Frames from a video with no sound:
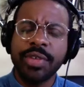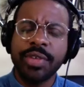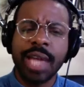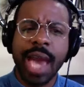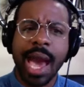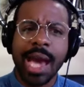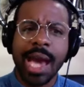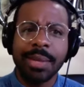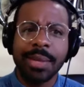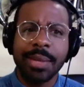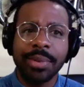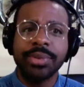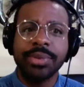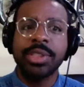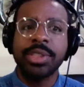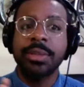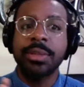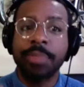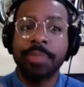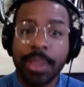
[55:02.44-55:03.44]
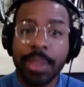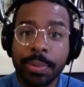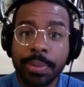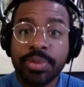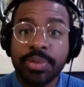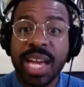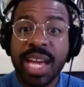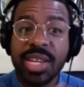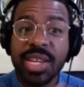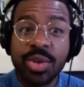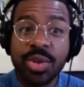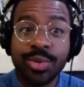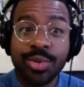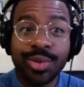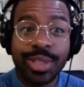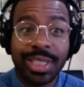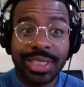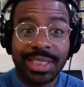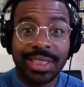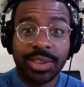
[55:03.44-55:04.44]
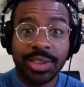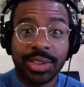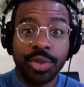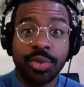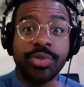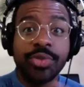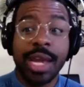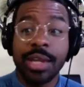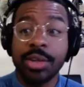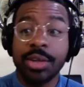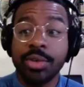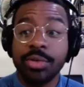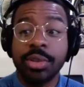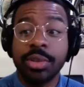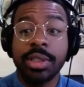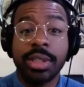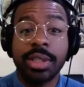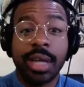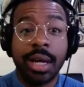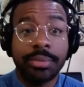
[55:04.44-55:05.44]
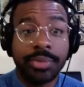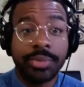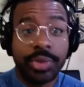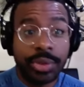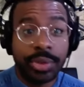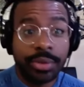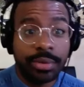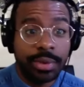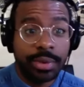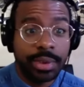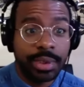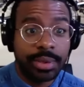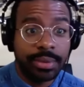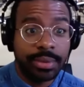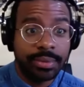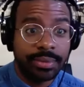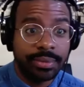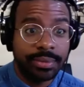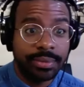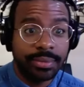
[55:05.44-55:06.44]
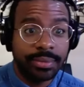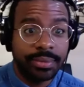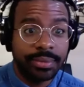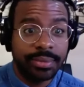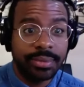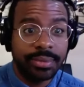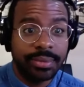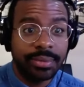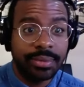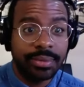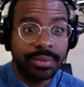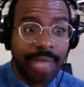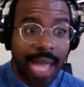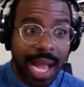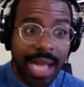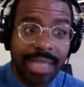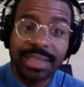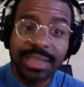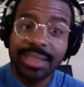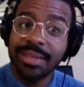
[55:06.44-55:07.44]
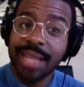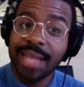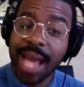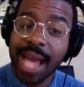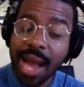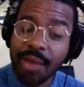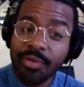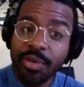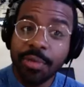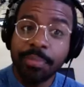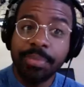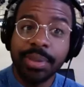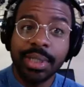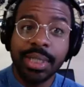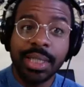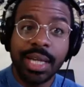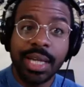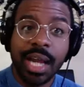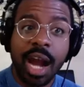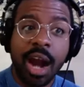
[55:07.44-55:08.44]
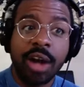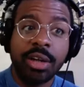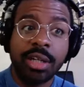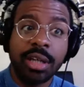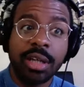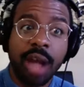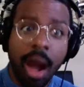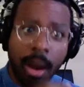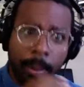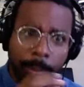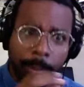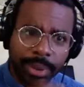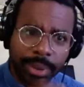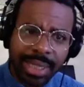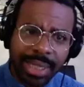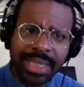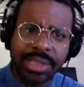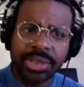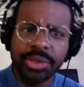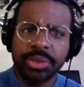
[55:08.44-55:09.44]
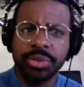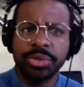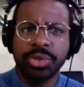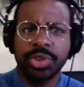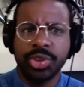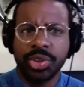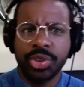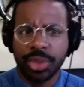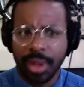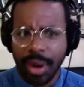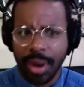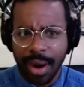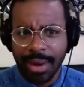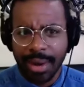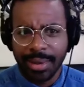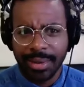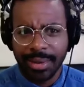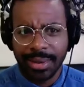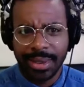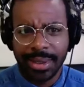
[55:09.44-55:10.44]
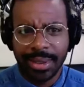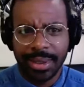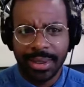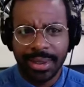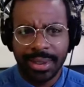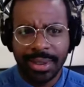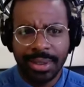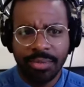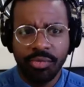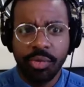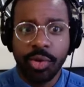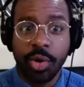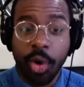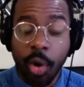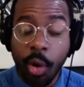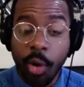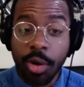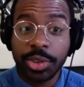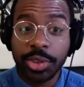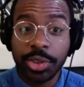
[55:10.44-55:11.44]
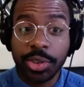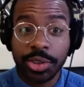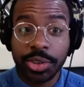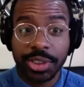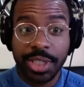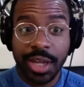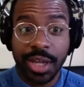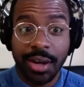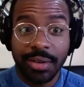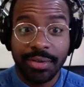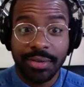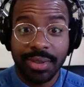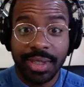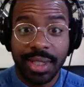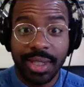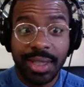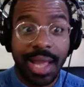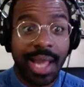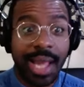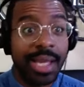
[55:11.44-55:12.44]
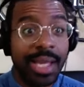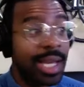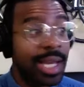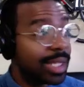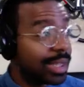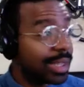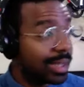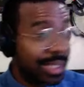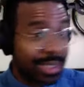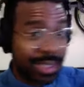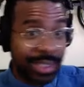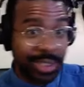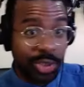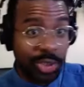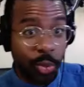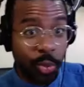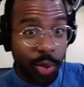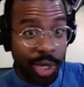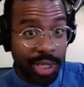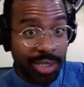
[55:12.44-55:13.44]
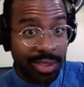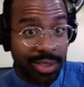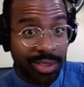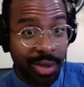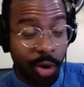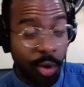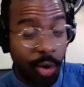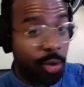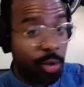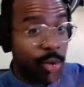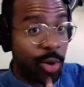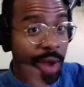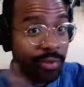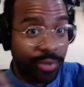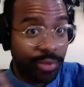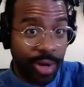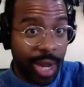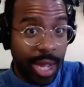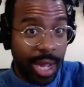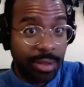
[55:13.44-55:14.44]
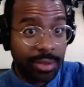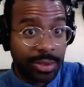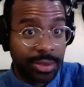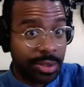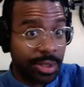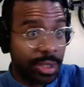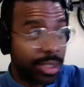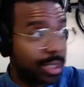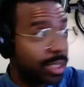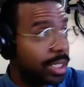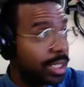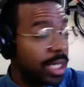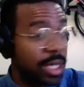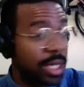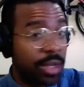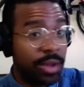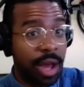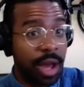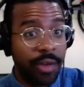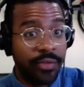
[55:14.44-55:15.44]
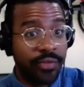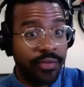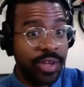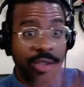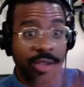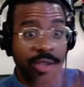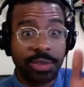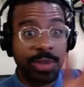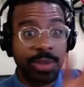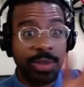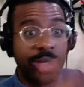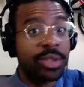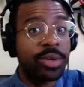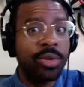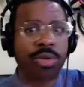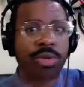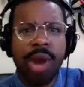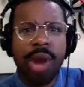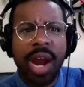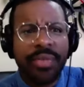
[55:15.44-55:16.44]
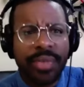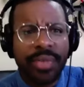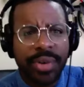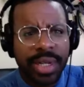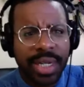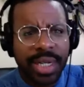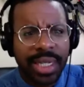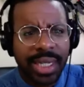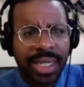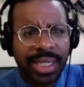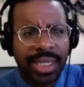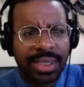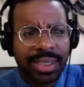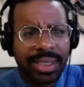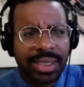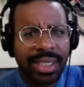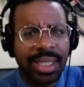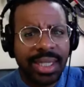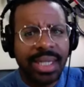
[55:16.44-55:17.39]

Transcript: accountable to the people that you listen to, that you look up to. That's that would be a, a place to start. Record yourself. Like listen to Wynton or whoever else or uh, Phil Smith or whoever it is.